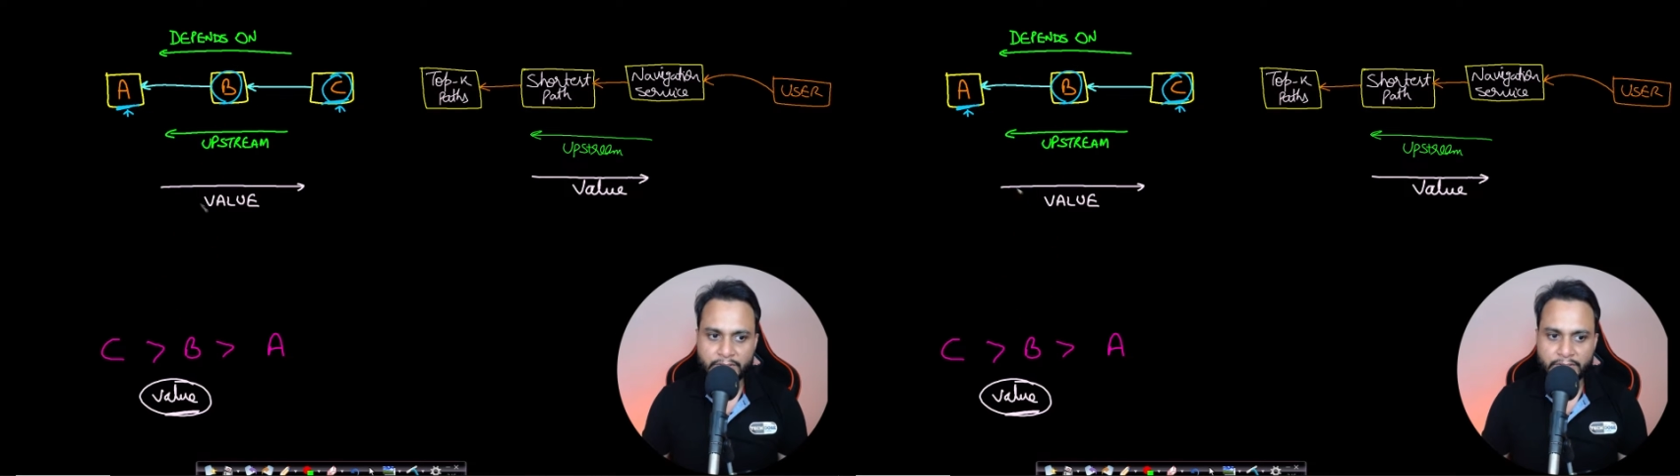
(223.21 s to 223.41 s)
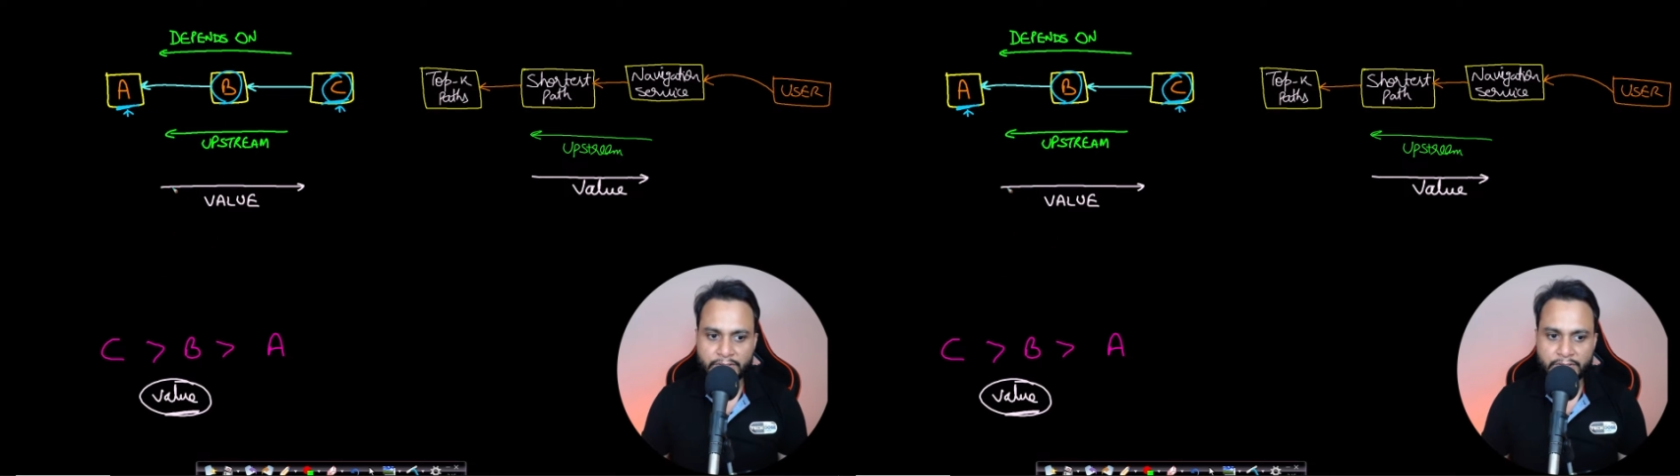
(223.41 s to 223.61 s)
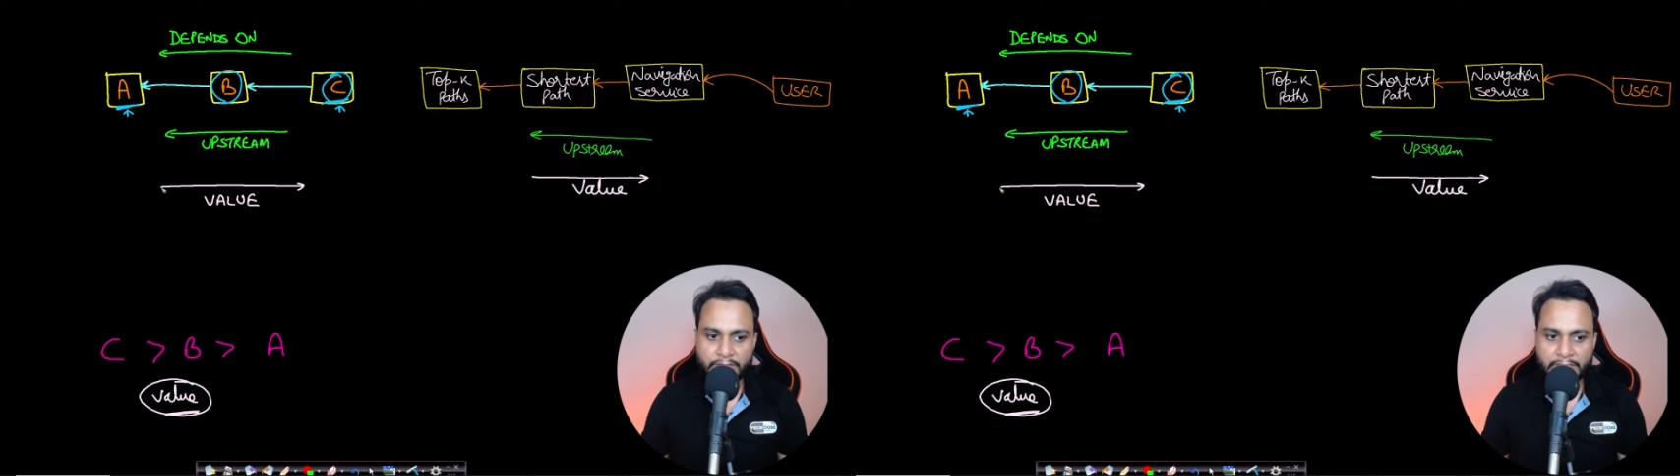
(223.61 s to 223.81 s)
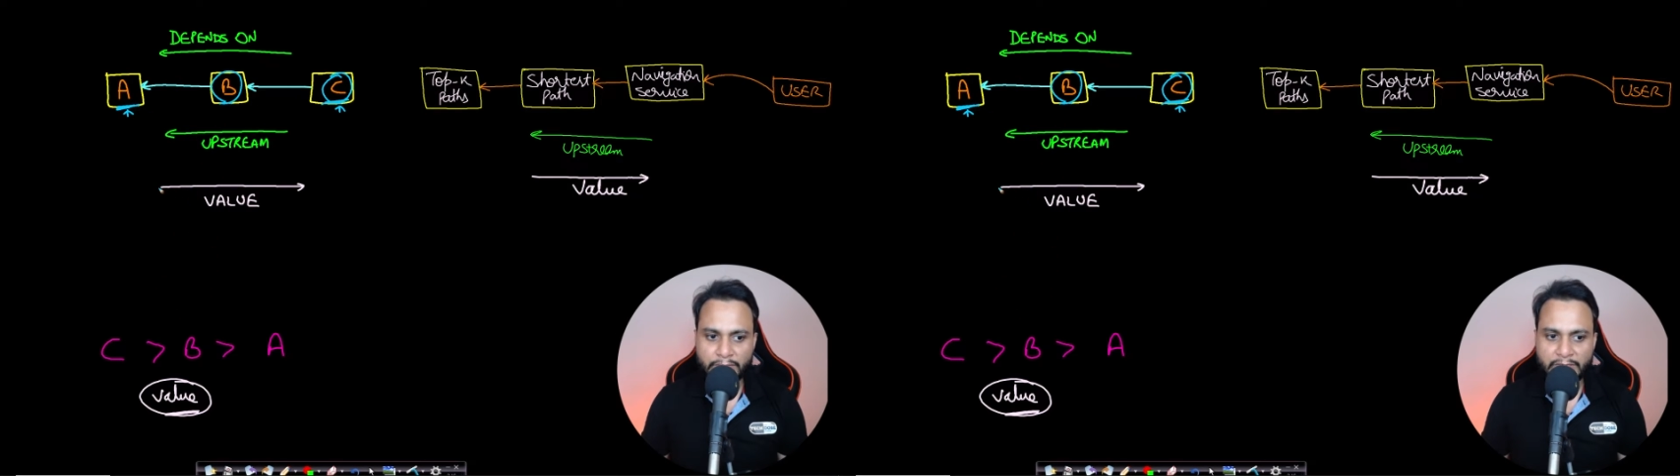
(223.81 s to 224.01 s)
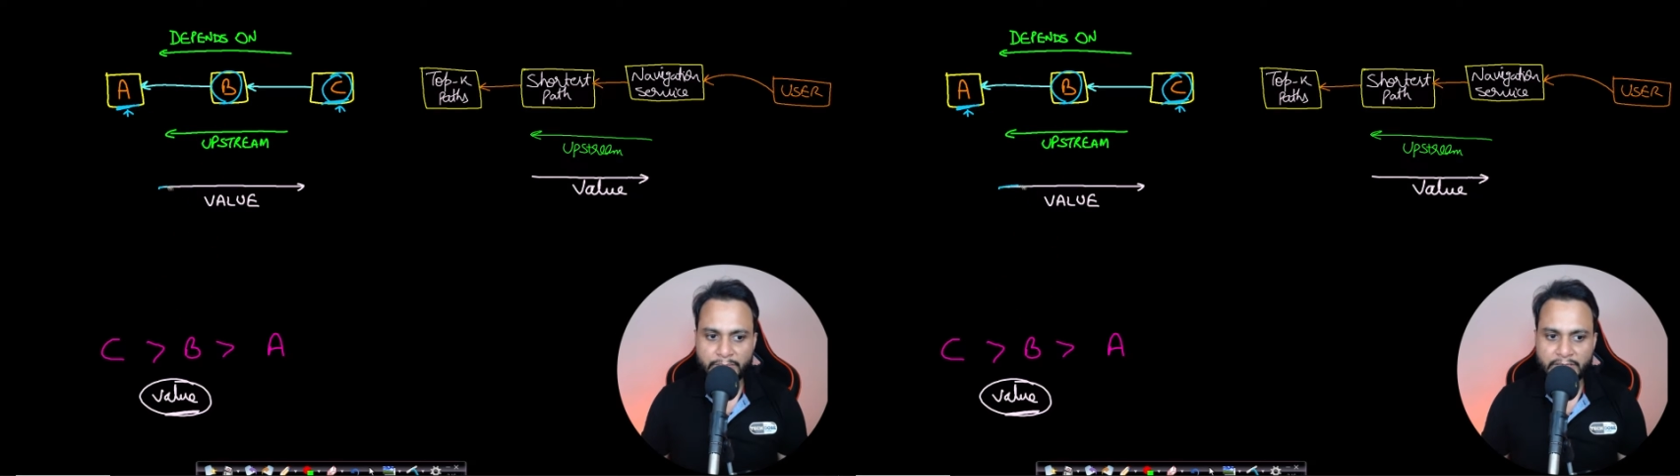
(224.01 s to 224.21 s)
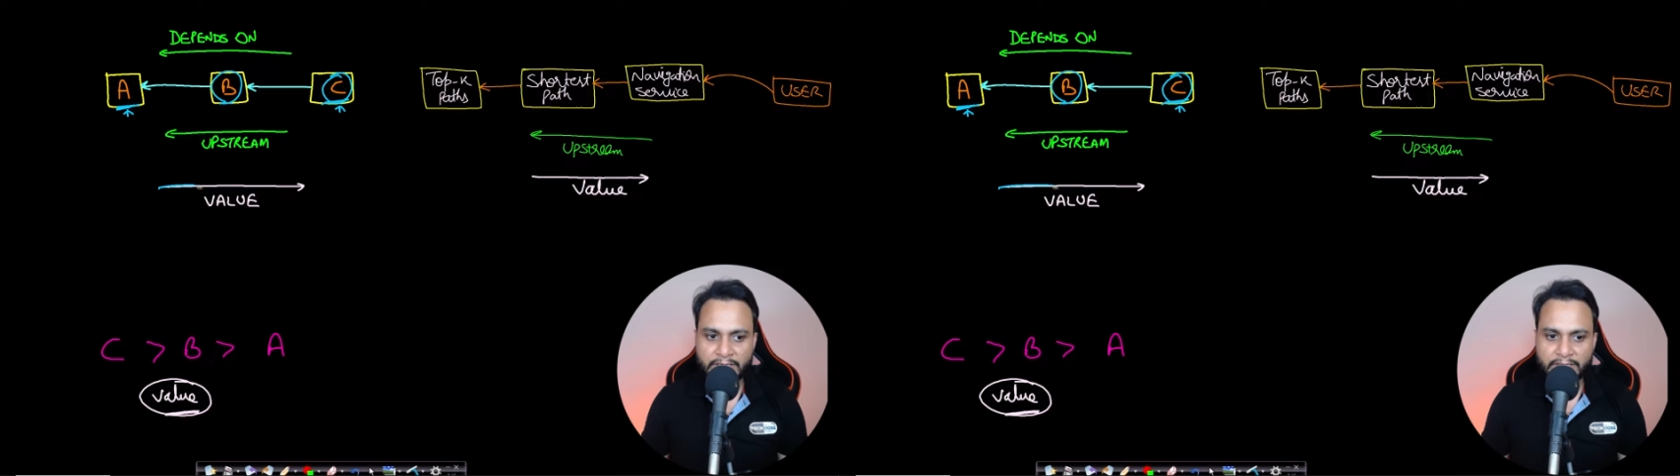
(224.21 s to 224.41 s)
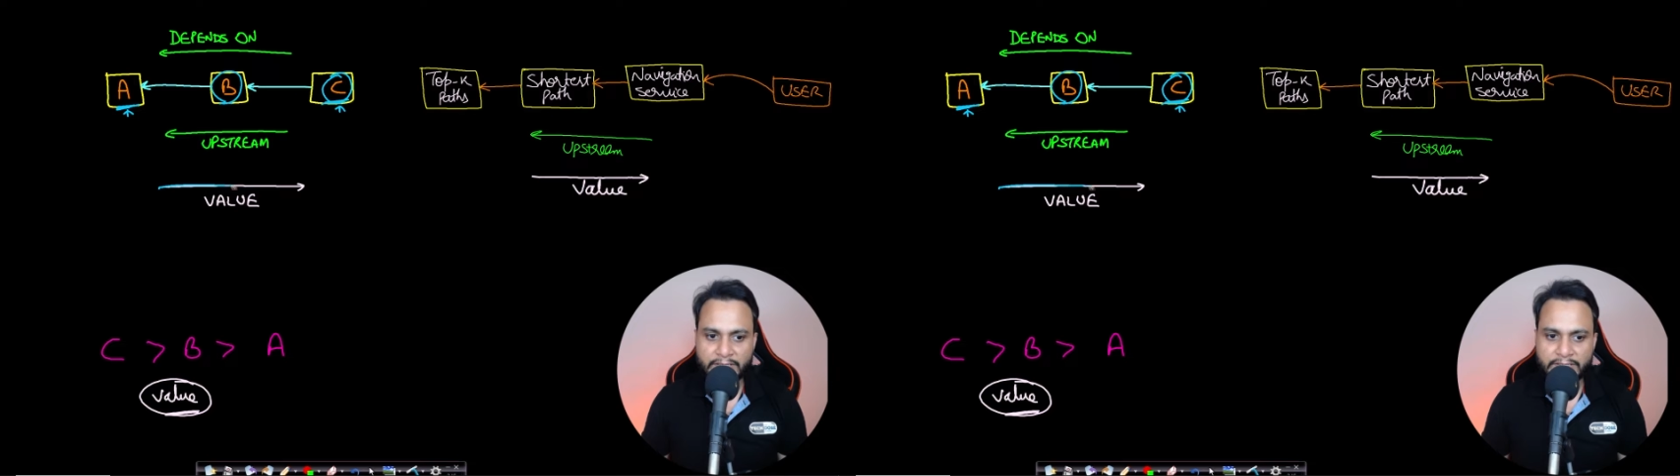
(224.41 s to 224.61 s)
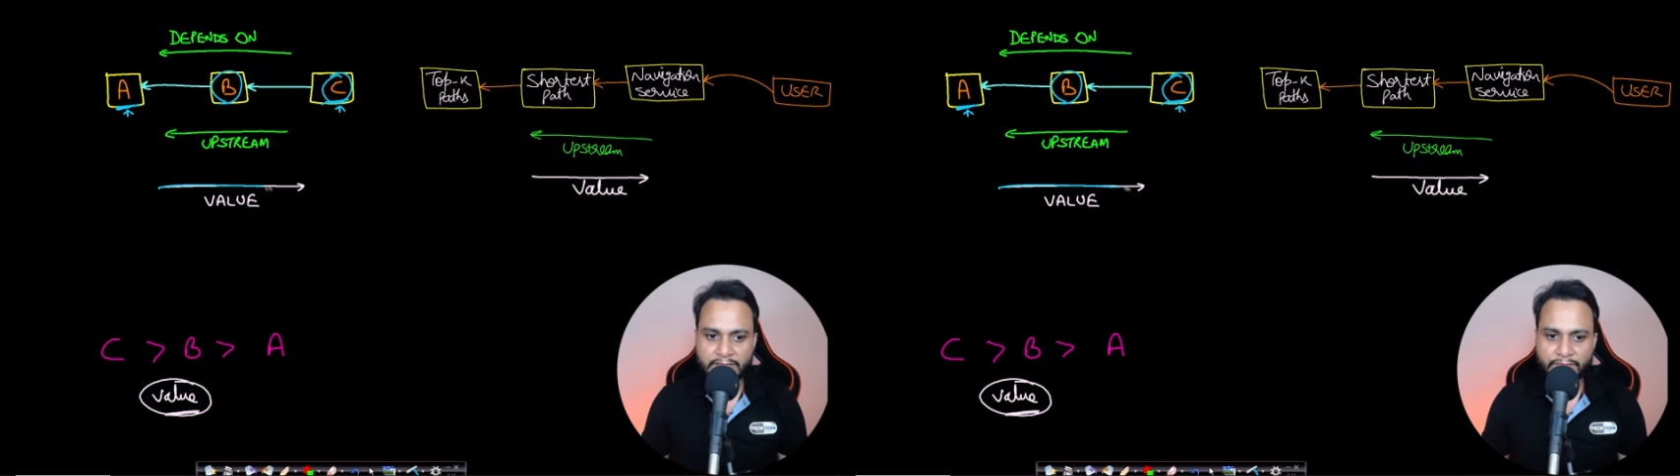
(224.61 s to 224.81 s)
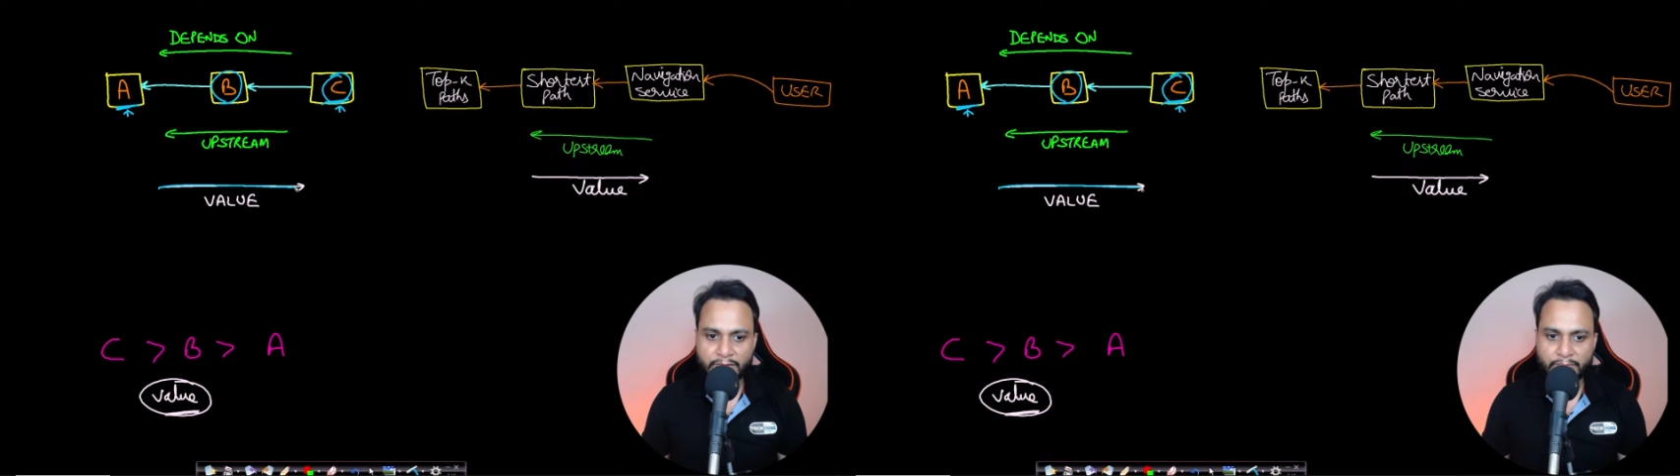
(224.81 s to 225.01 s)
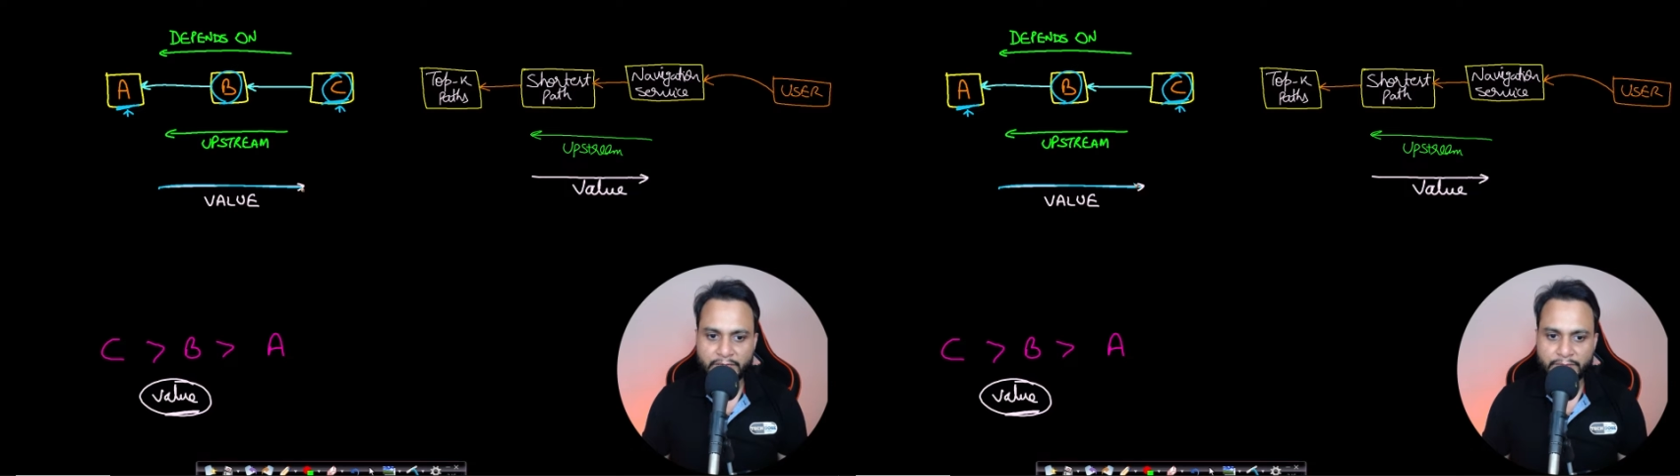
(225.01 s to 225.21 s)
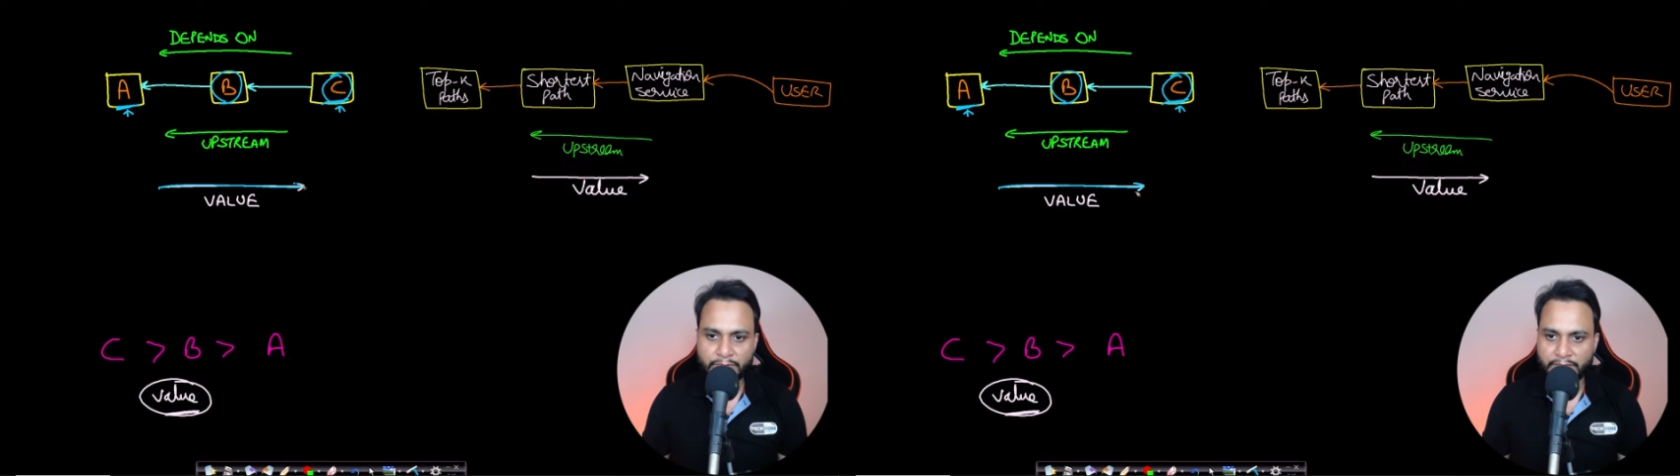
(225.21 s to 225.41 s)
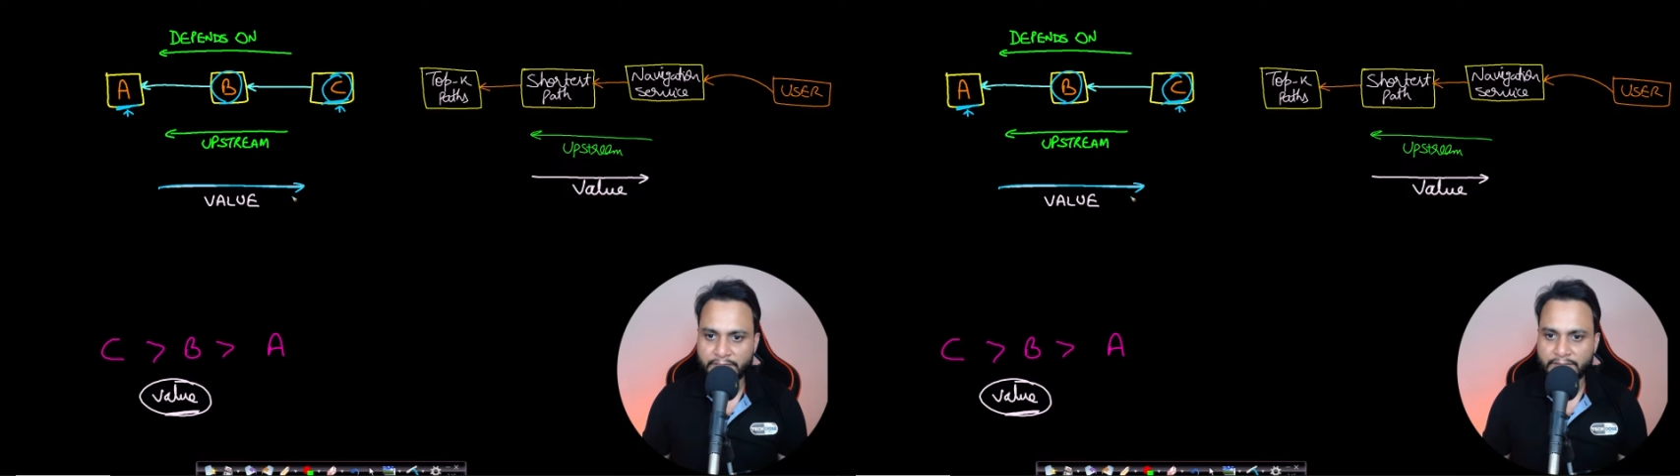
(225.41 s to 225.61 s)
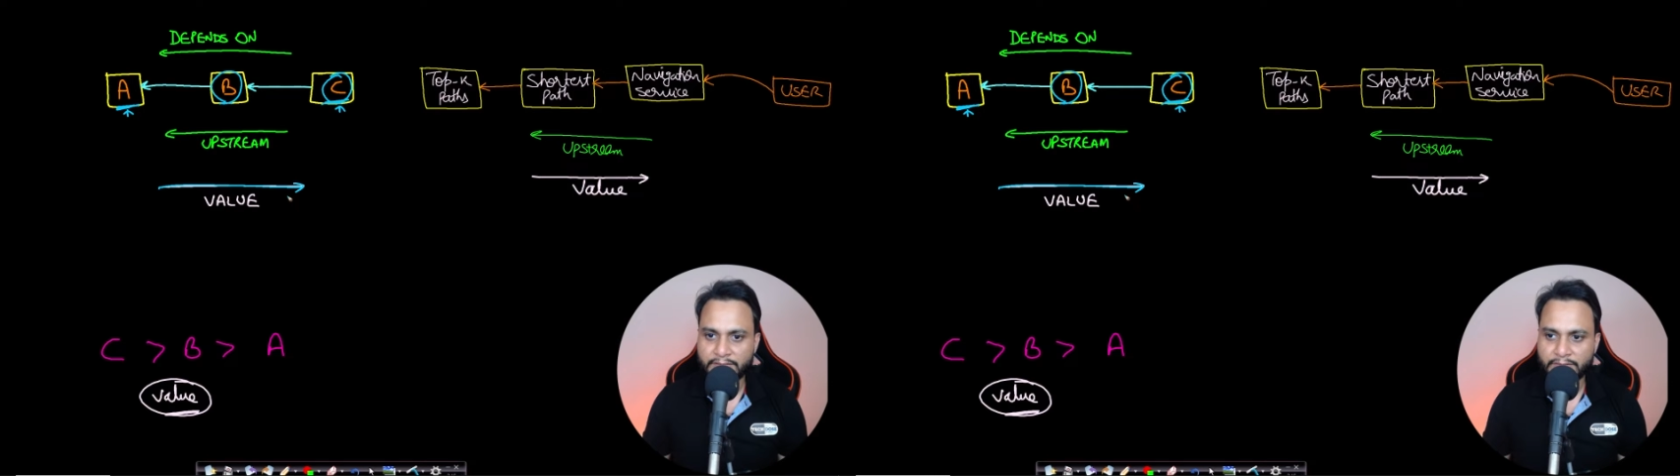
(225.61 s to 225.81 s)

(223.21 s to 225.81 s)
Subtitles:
it will be increasing from left to right.